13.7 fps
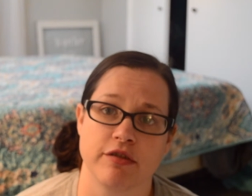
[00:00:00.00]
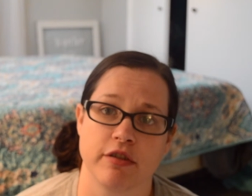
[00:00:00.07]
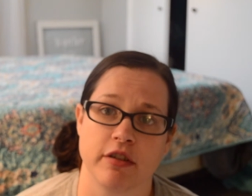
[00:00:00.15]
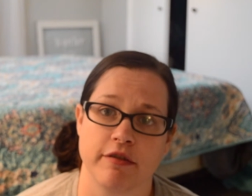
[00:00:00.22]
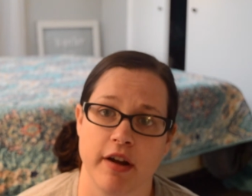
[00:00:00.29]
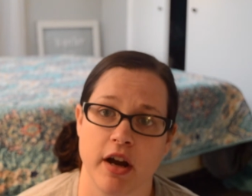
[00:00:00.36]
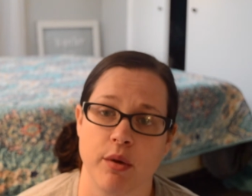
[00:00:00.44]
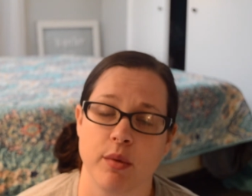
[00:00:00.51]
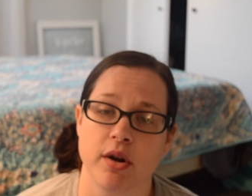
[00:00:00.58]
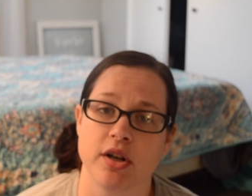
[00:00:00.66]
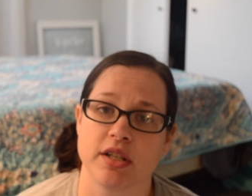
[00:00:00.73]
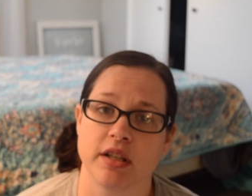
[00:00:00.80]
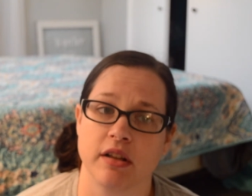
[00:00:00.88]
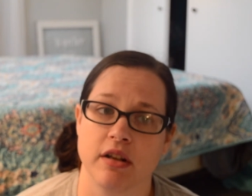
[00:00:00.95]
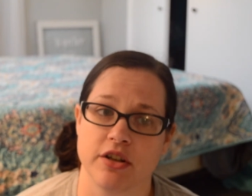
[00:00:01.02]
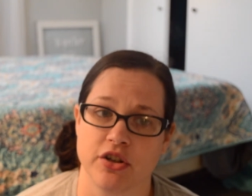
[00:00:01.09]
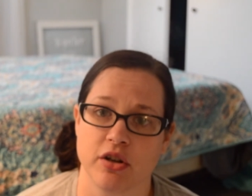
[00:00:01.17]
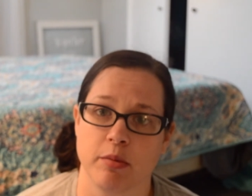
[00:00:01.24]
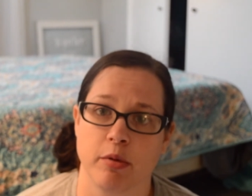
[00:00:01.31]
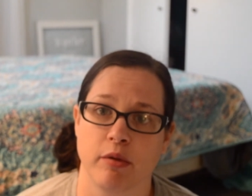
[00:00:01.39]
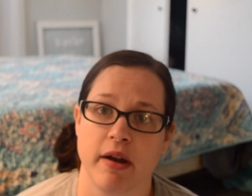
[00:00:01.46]
for the fireworks and
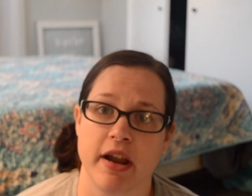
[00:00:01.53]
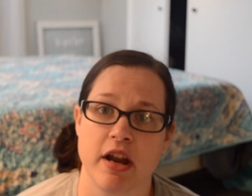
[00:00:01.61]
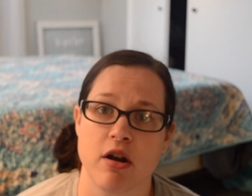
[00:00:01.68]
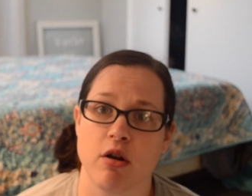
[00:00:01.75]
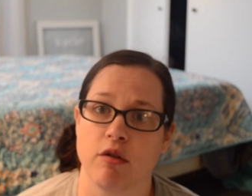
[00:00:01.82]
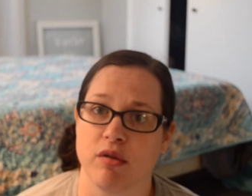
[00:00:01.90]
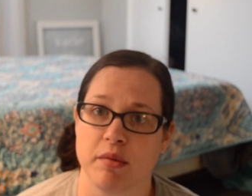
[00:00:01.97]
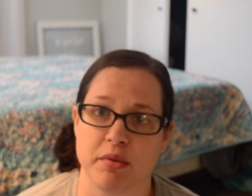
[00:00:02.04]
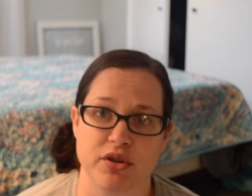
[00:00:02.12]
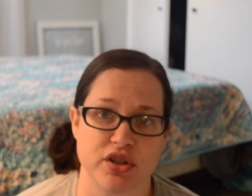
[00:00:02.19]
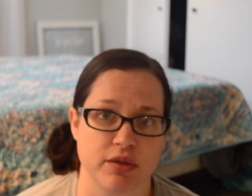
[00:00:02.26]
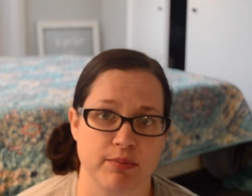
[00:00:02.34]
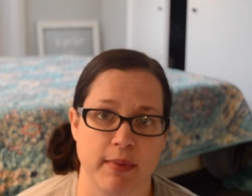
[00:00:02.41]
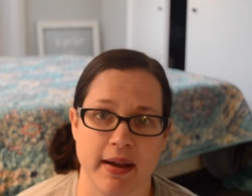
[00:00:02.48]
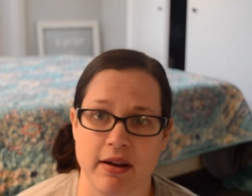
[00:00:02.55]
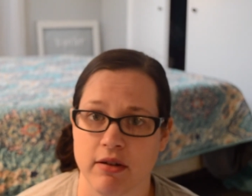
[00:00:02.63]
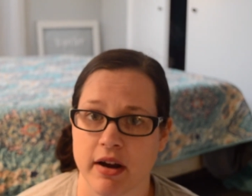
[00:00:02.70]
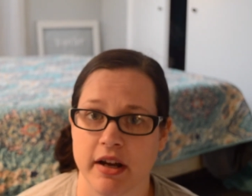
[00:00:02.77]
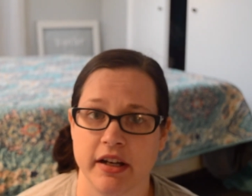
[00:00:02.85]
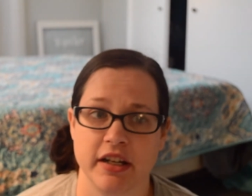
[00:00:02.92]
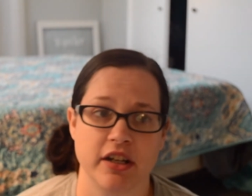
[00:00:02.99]
electrical parade, or if we were just bike
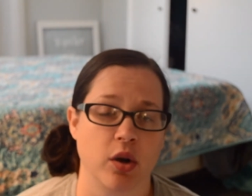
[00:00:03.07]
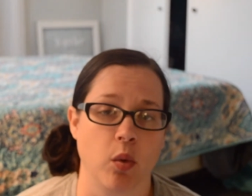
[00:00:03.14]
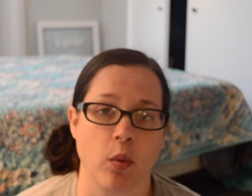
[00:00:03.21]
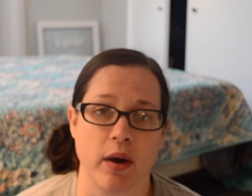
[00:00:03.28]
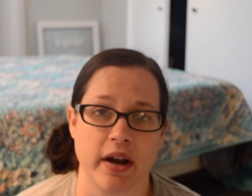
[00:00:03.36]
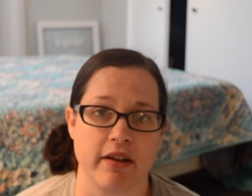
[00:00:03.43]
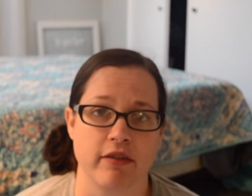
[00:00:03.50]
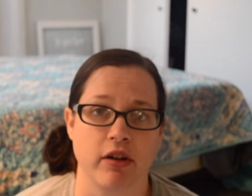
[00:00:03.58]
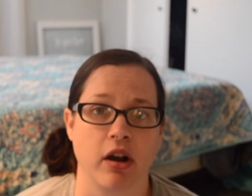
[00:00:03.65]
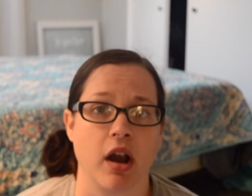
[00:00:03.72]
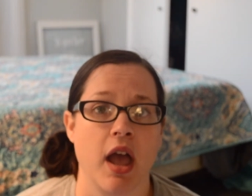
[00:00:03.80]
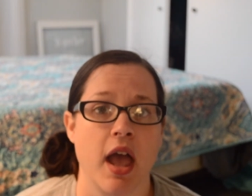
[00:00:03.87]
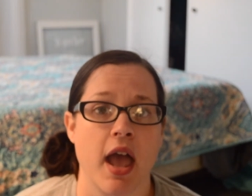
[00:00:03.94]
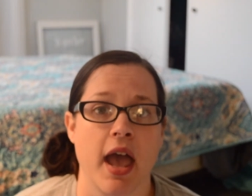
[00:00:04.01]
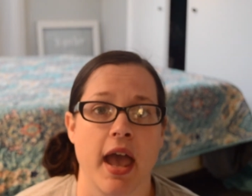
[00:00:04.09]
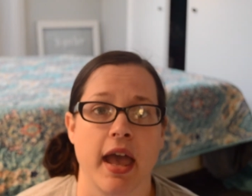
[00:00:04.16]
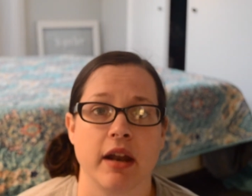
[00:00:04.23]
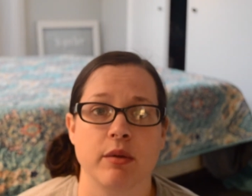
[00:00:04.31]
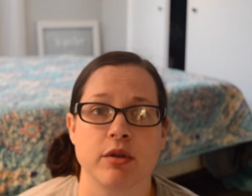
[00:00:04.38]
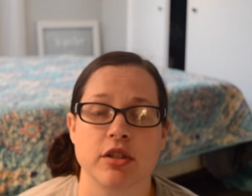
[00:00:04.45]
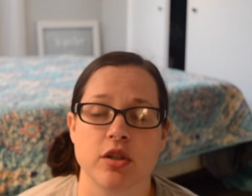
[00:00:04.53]
riding or whatever.
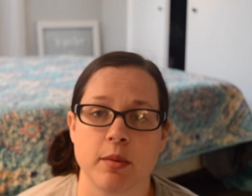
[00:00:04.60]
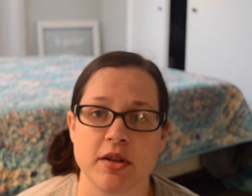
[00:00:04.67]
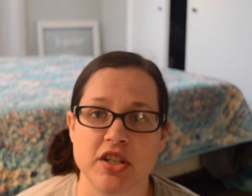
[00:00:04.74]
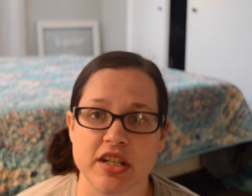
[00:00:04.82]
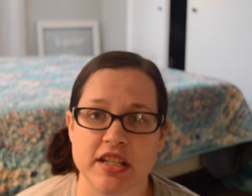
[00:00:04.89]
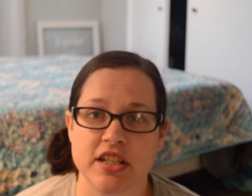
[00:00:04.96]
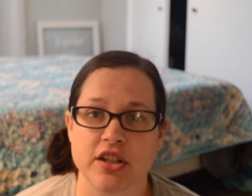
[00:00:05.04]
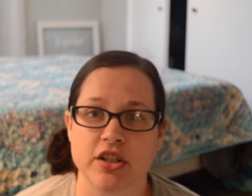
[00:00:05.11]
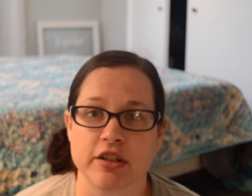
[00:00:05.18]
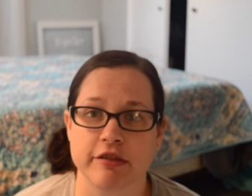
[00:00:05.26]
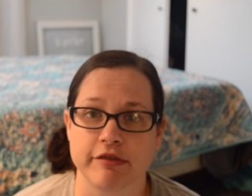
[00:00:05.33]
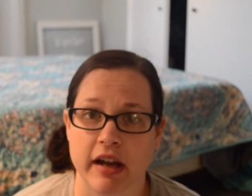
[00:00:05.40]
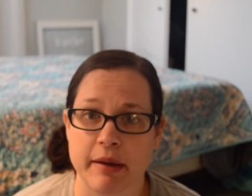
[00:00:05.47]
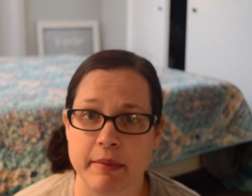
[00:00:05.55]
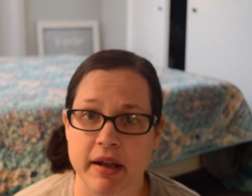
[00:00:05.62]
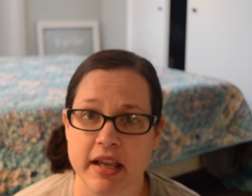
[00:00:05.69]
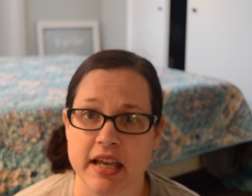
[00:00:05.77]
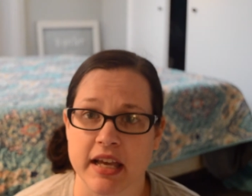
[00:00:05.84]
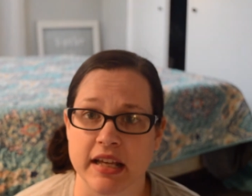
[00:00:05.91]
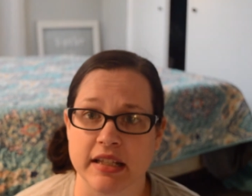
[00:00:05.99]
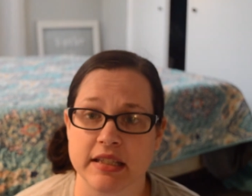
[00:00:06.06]
And it was so much easier to find my
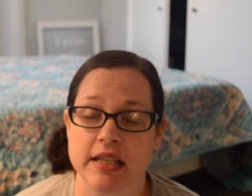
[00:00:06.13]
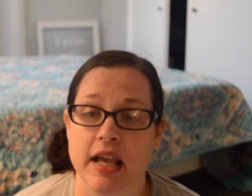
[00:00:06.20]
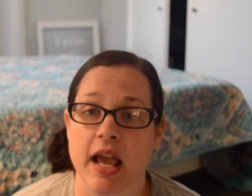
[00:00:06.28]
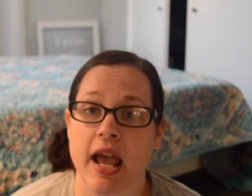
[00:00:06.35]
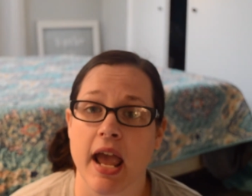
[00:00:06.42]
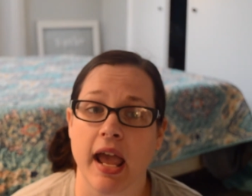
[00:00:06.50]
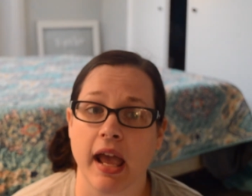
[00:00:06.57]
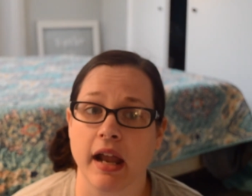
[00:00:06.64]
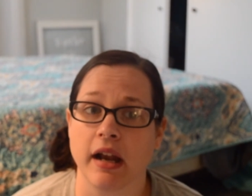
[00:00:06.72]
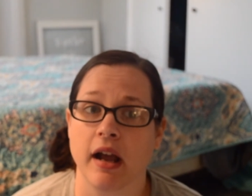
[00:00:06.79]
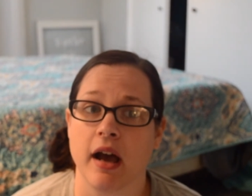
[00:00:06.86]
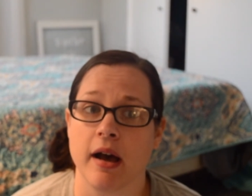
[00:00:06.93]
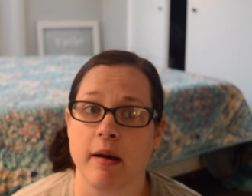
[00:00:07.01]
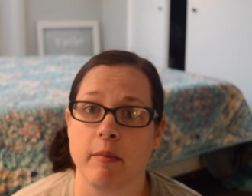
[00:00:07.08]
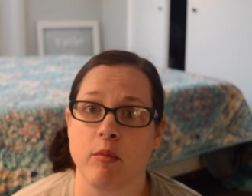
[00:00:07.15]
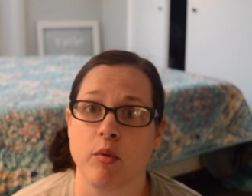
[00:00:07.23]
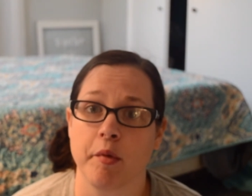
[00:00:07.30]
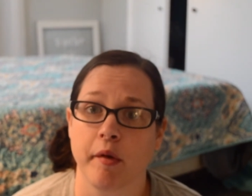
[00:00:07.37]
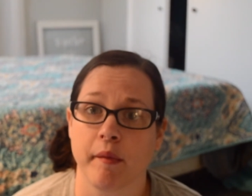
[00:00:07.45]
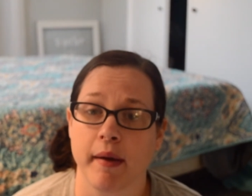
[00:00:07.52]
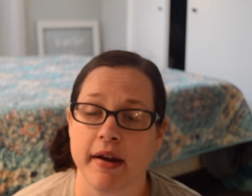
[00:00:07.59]
kids. And when
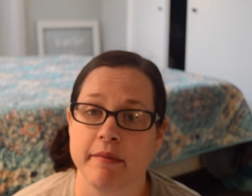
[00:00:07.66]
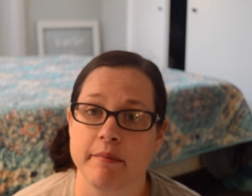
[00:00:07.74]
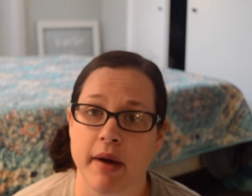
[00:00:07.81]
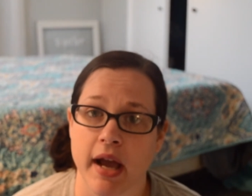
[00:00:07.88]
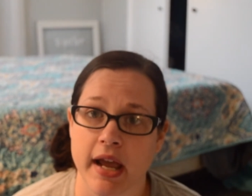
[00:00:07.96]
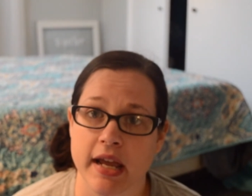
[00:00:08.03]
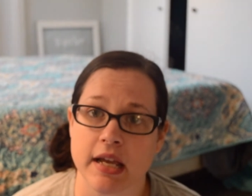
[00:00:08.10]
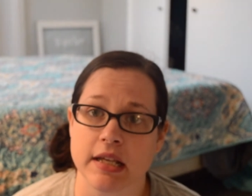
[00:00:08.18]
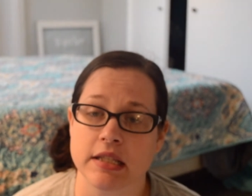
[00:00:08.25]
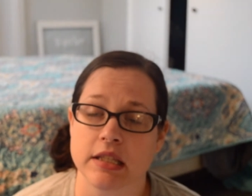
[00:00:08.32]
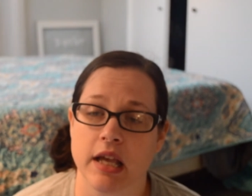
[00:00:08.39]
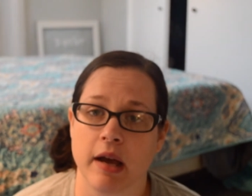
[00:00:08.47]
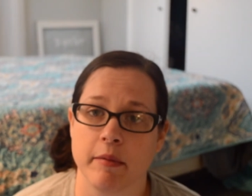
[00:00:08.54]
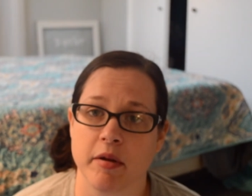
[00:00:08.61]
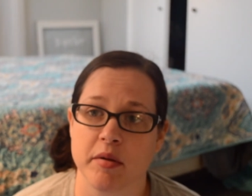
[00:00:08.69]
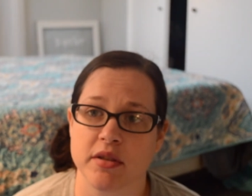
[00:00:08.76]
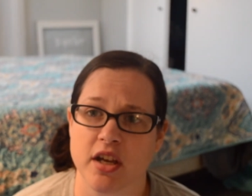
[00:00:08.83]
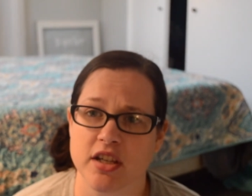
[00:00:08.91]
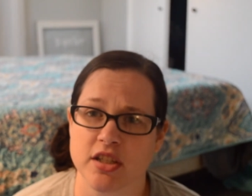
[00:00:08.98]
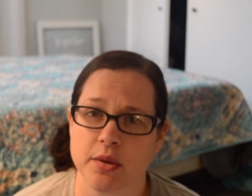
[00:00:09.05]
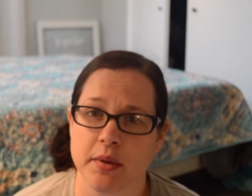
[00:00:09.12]
we were riding bikes, it was
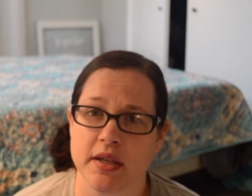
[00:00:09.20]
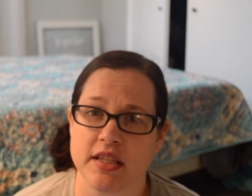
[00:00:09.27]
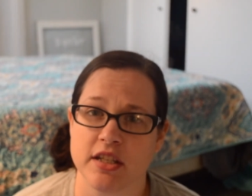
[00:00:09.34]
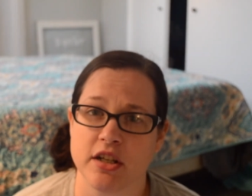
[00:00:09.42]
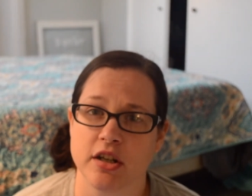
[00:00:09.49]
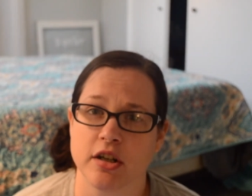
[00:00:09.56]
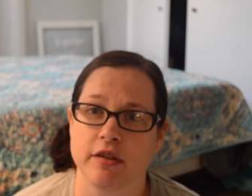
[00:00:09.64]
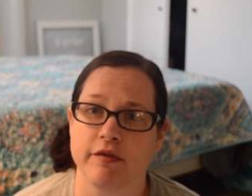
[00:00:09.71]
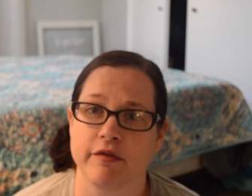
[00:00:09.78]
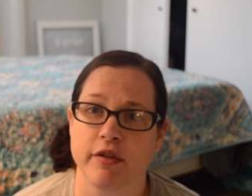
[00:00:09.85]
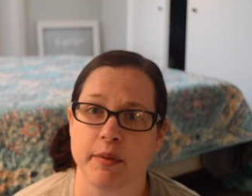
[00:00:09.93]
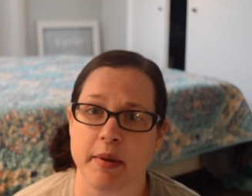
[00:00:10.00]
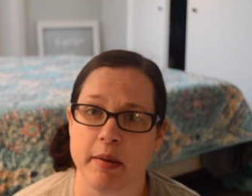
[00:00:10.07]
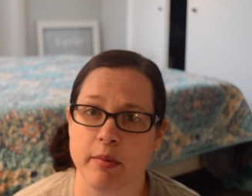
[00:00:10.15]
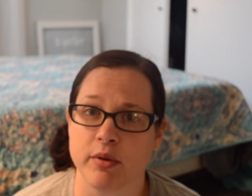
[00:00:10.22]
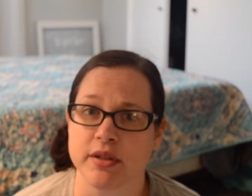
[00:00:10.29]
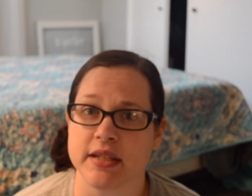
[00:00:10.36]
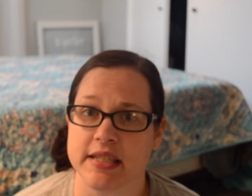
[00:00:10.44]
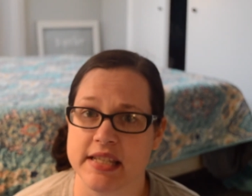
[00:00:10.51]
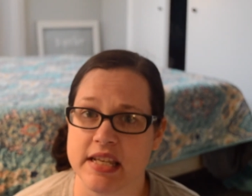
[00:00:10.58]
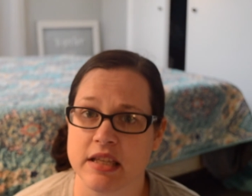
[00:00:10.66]
also easier for people
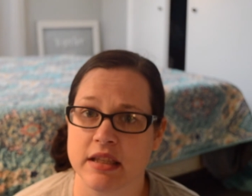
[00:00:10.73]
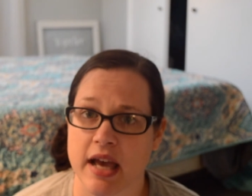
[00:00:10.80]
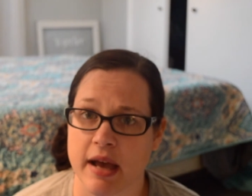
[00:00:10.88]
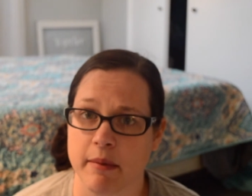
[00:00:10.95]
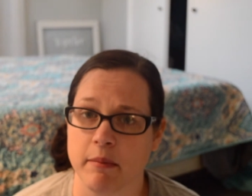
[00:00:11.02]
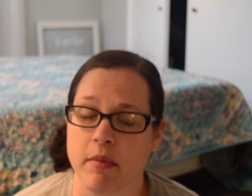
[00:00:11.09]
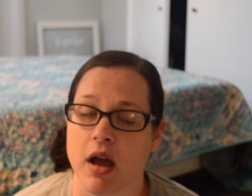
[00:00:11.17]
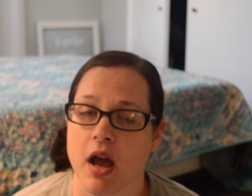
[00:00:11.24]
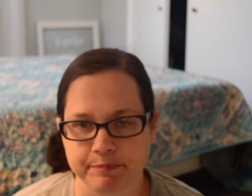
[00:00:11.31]
to see them.